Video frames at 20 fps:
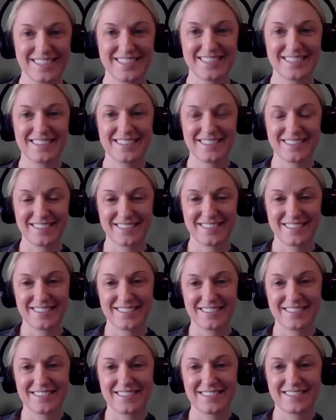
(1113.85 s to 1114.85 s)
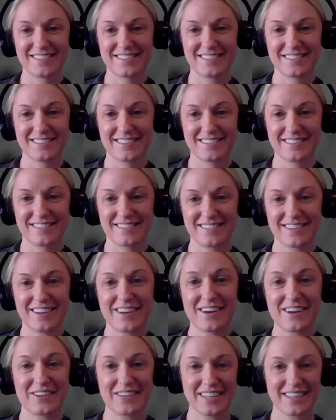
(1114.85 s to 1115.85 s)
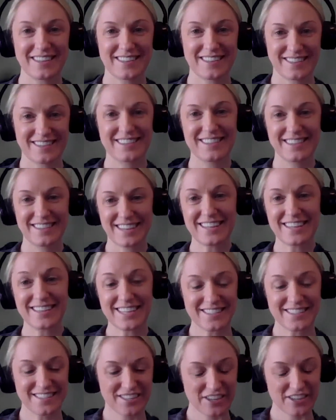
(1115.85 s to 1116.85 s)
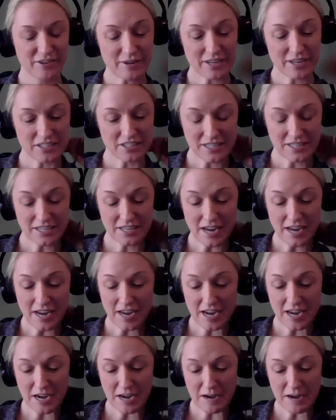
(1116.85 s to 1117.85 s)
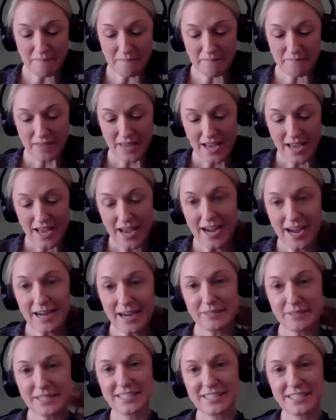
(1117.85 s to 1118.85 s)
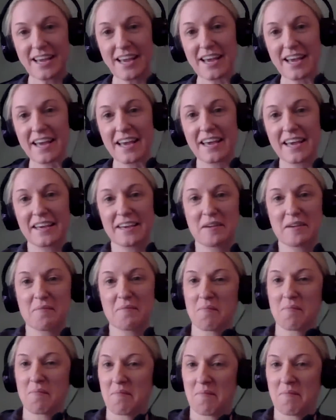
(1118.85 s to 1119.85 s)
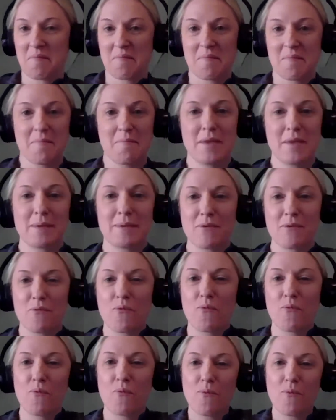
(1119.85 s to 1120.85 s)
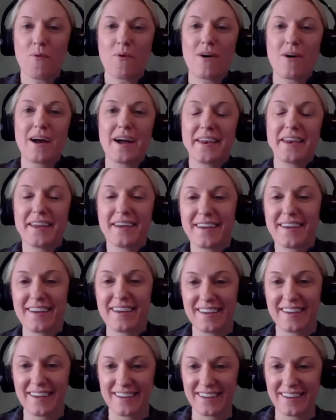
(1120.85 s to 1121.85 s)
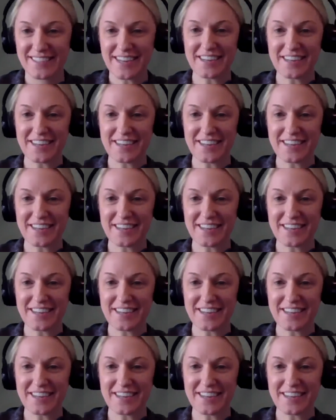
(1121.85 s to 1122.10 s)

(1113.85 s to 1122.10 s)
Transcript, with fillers: versus today? Out of 10. That's a good question. I would say maybe 10